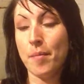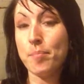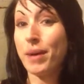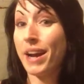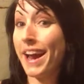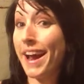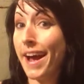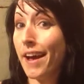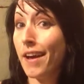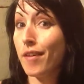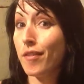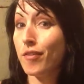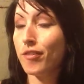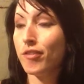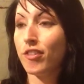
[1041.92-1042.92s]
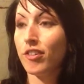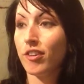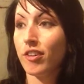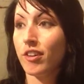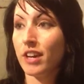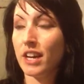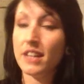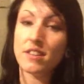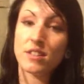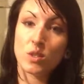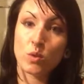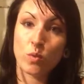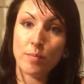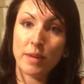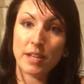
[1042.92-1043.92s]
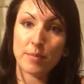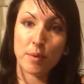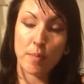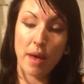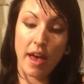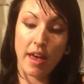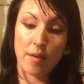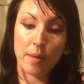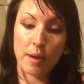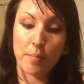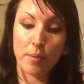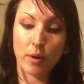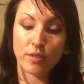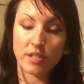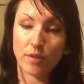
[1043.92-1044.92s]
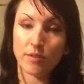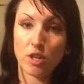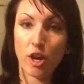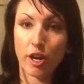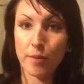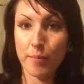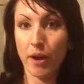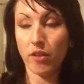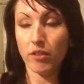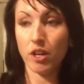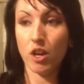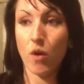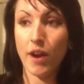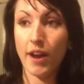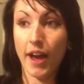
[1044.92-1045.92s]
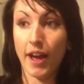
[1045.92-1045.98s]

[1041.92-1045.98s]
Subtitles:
But I have, and this is what makes me mad, in my post I was talking about, you know,